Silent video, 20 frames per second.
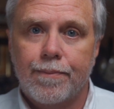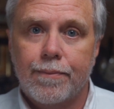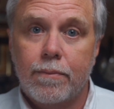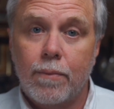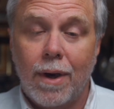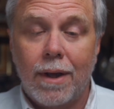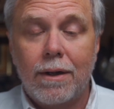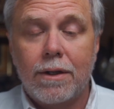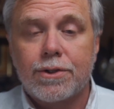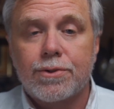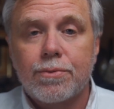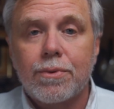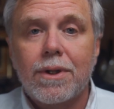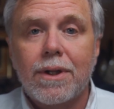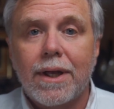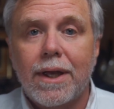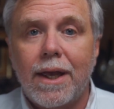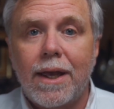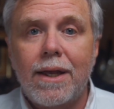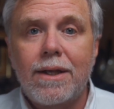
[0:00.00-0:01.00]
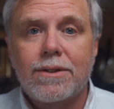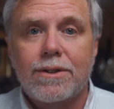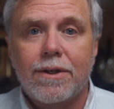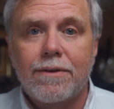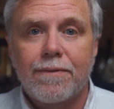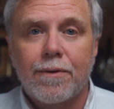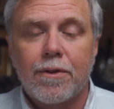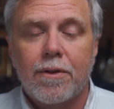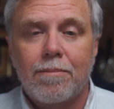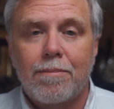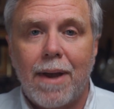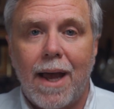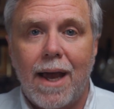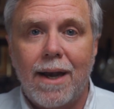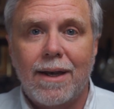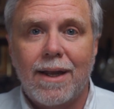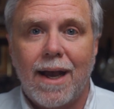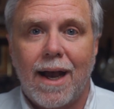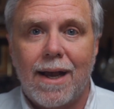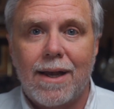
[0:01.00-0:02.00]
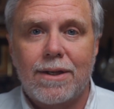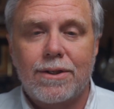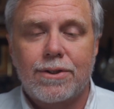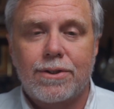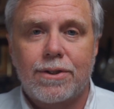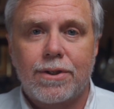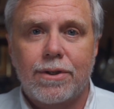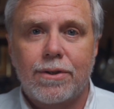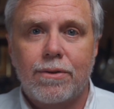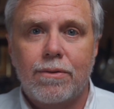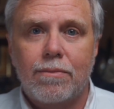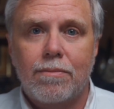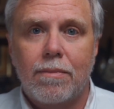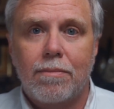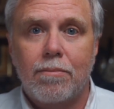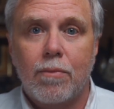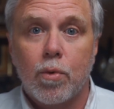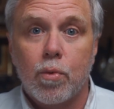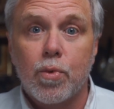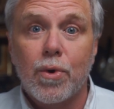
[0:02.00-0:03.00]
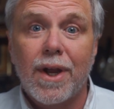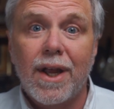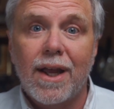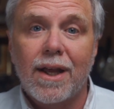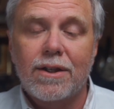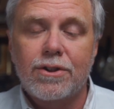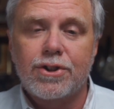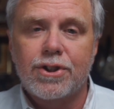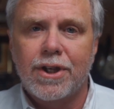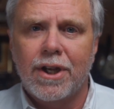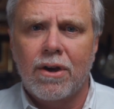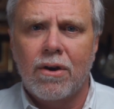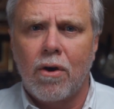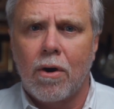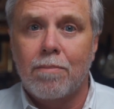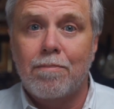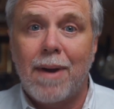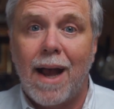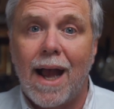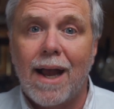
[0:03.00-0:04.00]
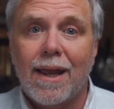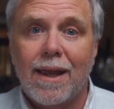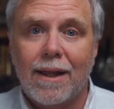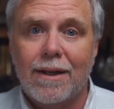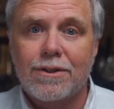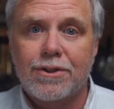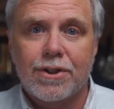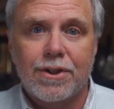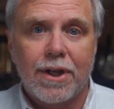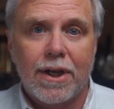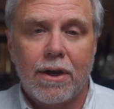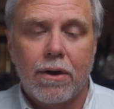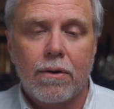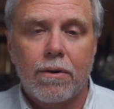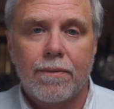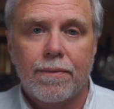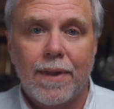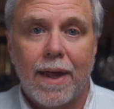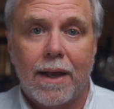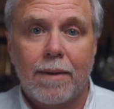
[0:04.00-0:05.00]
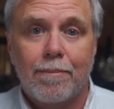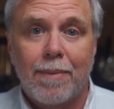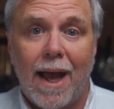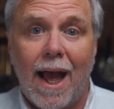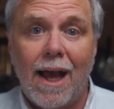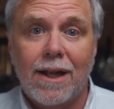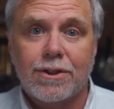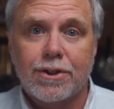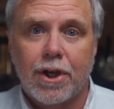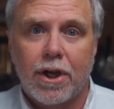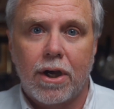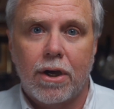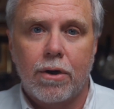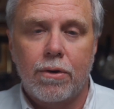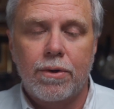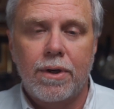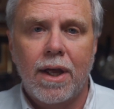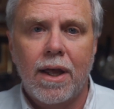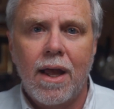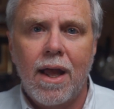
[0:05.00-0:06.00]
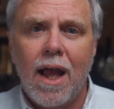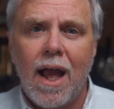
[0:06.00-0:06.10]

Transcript: Well, it's really easy for the bad guys to re-engineer or back-engineer that patch code